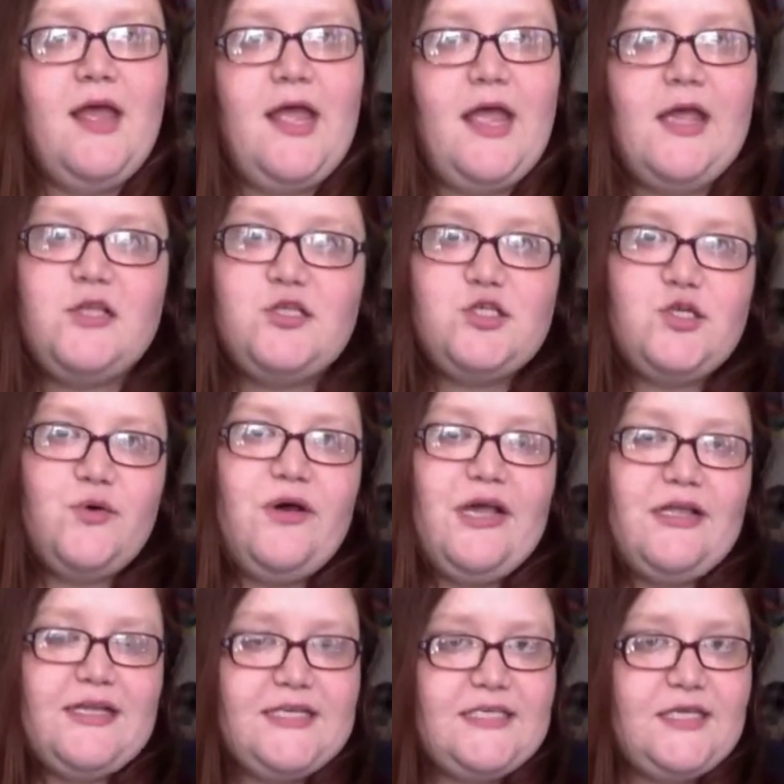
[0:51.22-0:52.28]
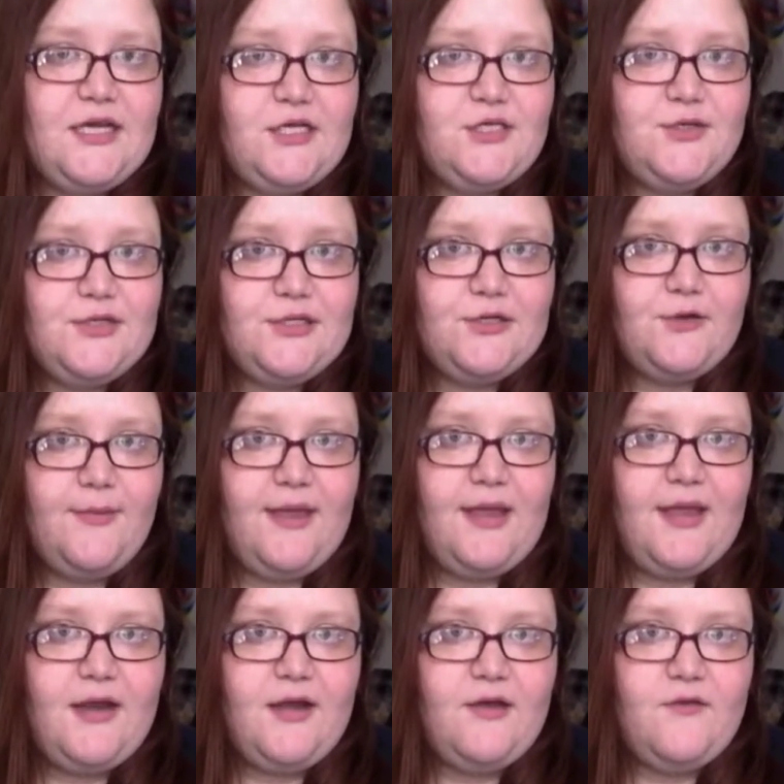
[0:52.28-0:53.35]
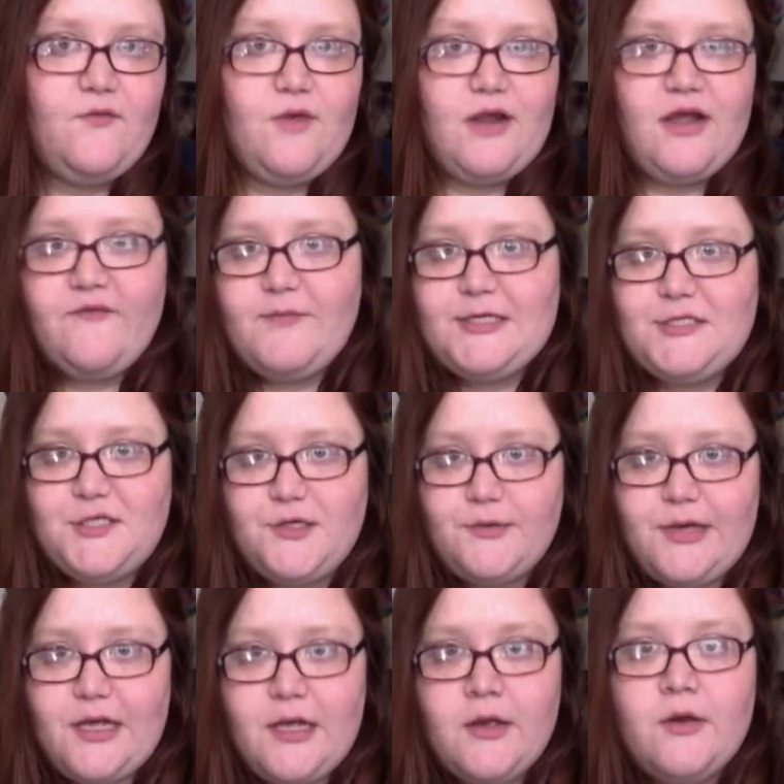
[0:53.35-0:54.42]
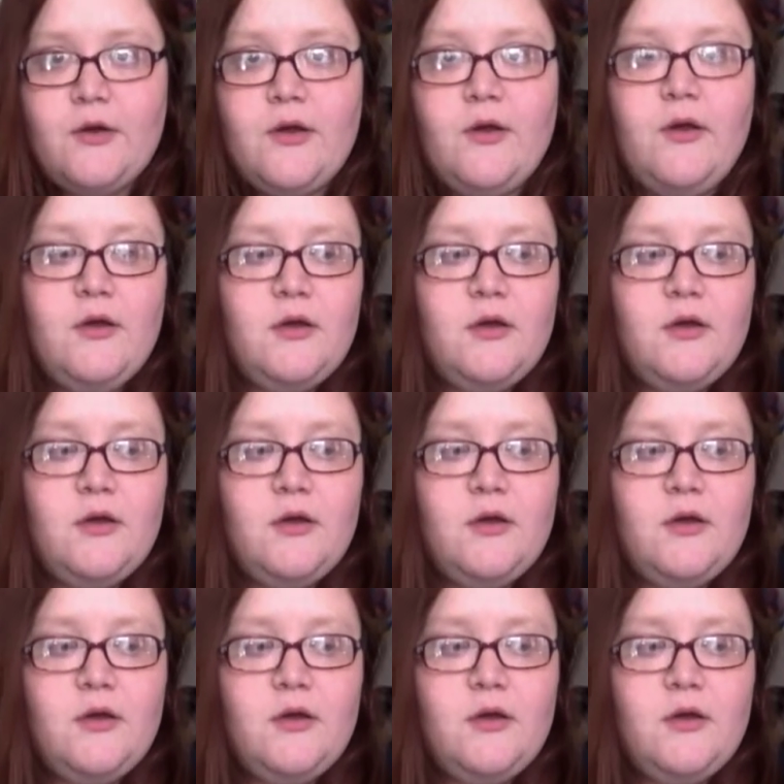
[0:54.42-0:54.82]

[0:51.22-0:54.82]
enjoy listening to a little bit of what I've been doing,